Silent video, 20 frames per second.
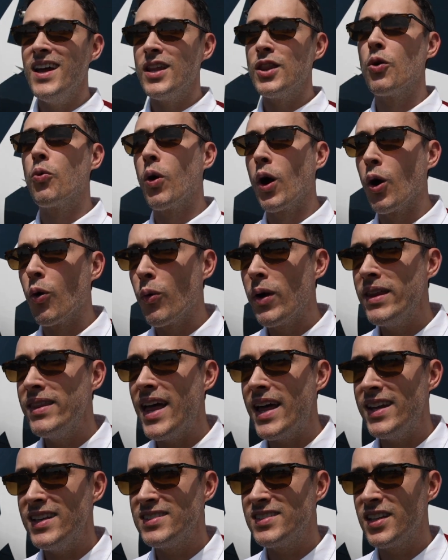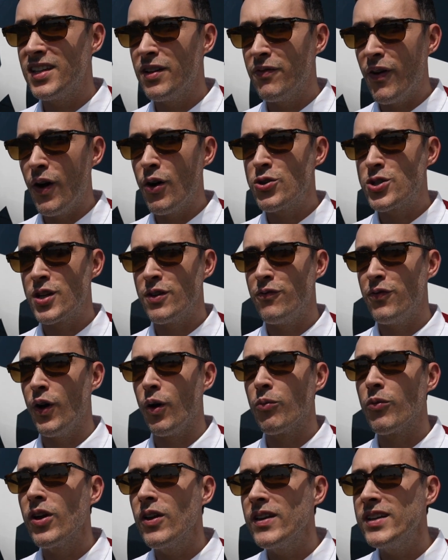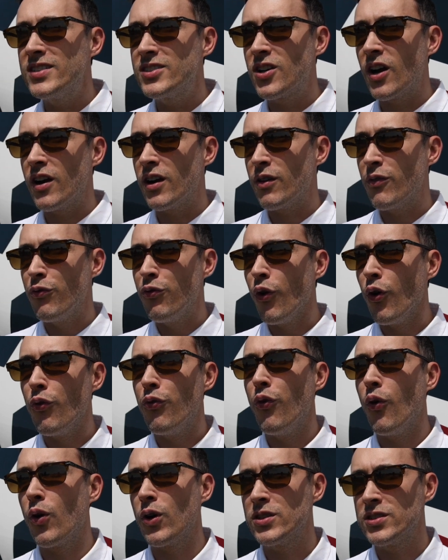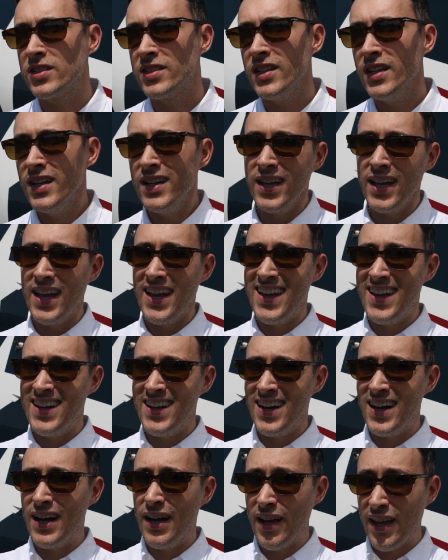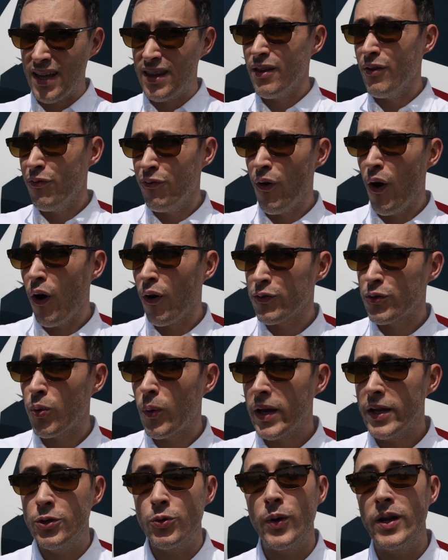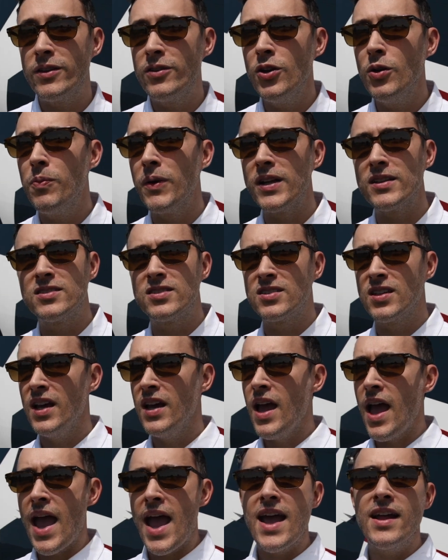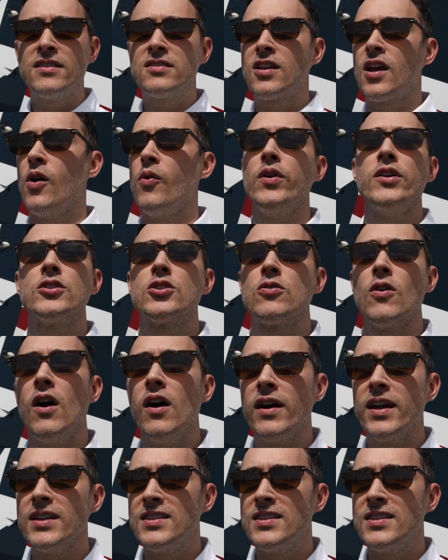The whirlwind that is the Devotion film really started in full force in the fall of 2022, but it's going strong.